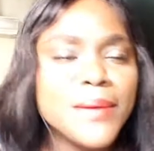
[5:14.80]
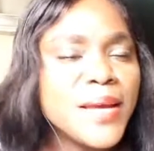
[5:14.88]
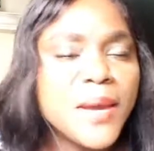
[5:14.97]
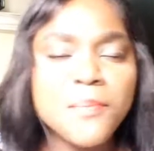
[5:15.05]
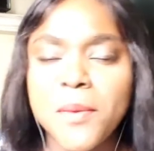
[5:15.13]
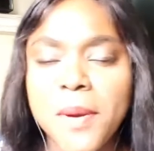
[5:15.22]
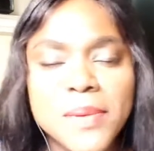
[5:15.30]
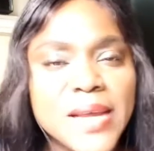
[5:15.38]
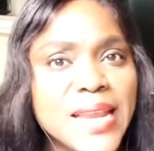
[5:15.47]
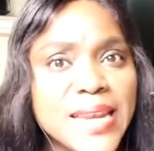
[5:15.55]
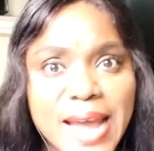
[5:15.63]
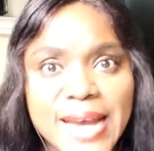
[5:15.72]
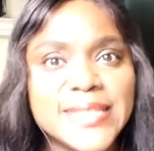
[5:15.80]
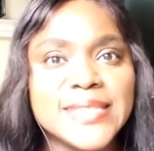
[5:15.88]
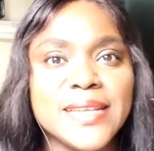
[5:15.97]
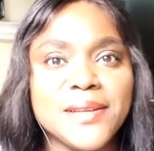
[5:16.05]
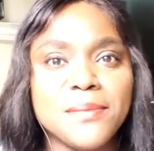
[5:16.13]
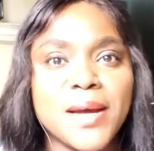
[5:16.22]
A, probably a night
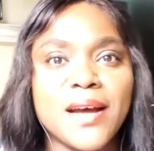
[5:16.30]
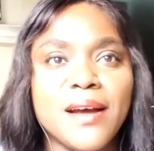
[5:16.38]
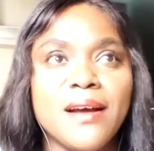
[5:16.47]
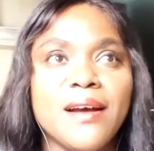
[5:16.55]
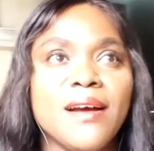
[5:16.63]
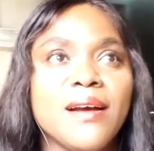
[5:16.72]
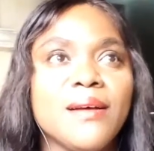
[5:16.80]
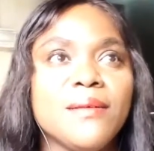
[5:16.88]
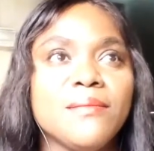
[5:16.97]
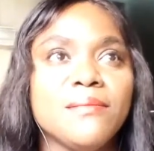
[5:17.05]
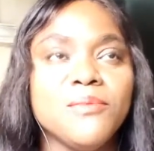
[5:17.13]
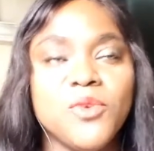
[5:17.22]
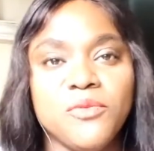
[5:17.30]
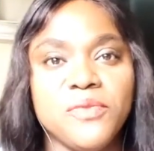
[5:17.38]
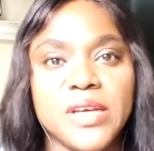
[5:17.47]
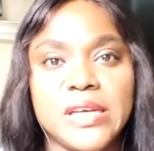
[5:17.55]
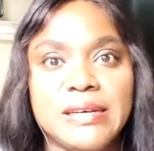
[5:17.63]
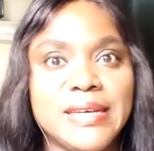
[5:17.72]
cinema uh,
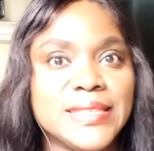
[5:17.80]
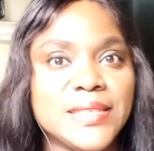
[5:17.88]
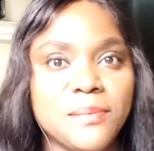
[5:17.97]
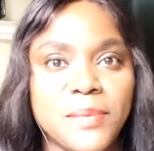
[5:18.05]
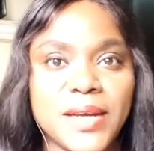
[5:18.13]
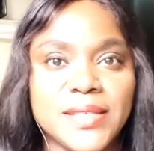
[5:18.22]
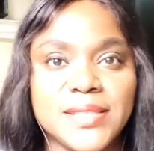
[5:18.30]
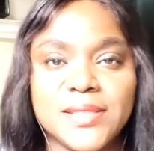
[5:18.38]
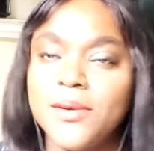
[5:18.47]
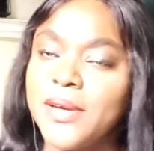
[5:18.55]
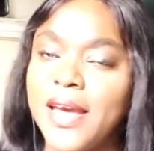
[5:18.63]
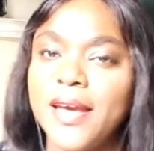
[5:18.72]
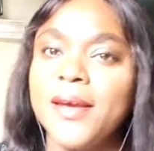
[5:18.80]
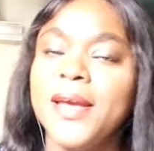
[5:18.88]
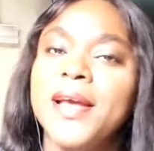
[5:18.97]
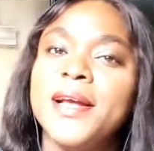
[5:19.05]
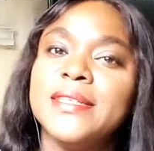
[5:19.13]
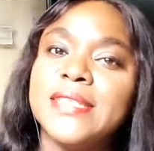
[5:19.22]
movie is the best. Okay.
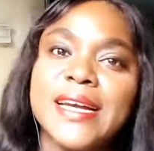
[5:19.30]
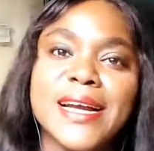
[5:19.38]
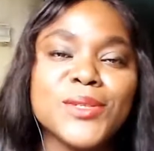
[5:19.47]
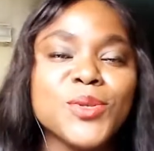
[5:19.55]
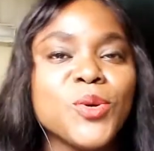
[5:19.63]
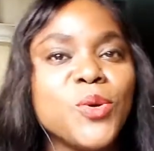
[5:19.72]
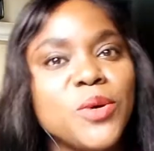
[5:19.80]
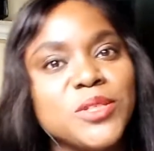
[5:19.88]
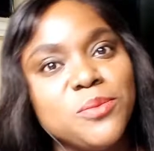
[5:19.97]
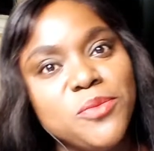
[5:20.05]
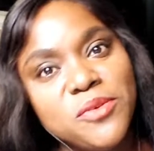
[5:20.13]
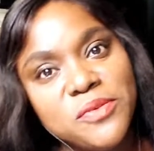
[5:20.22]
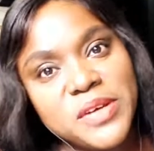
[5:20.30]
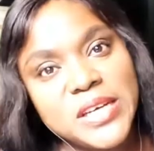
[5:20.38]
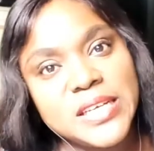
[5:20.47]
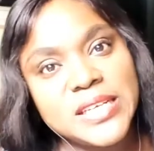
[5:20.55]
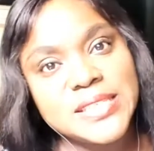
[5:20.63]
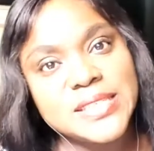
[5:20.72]
Take her to go watch
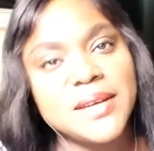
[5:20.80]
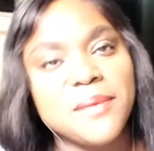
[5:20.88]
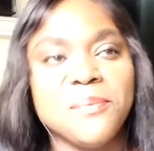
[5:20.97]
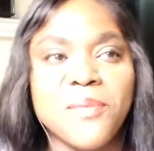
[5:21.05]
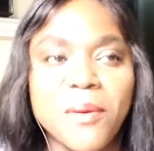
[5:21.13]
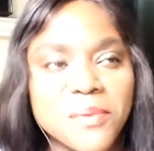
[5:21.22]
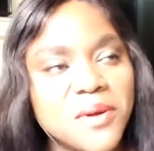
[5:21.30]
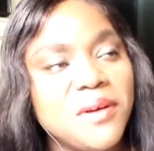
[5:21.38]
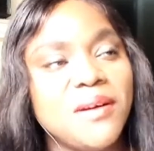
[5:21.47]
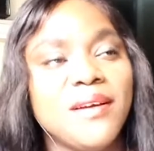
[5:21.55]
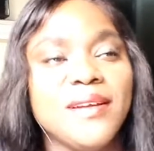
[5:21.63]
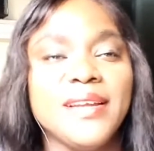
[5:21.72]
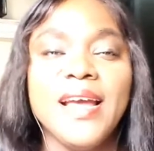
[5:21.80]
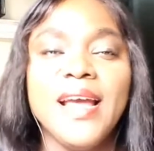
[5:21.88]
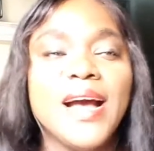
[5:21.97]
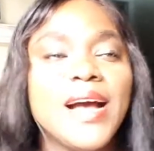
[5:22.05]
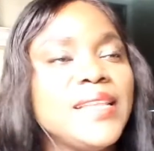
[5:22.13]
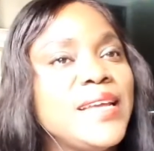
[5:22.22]
movies and popcorn
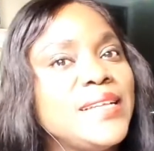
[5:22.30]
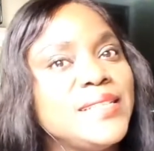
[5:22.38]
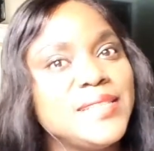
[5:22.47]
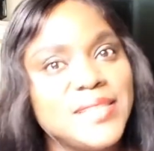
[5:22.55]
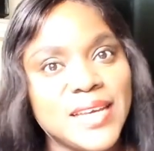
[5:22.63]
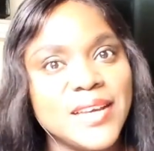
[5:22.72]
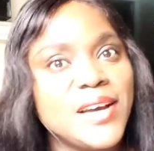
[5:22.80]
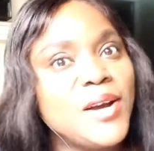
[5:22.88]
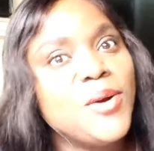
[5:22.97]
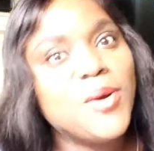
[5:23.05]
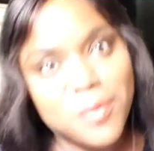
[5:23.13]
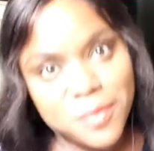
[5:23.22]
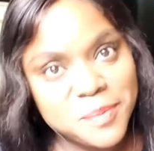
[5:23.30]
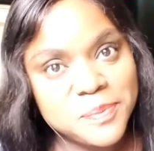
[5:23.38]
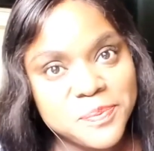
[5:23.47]
and then take her home.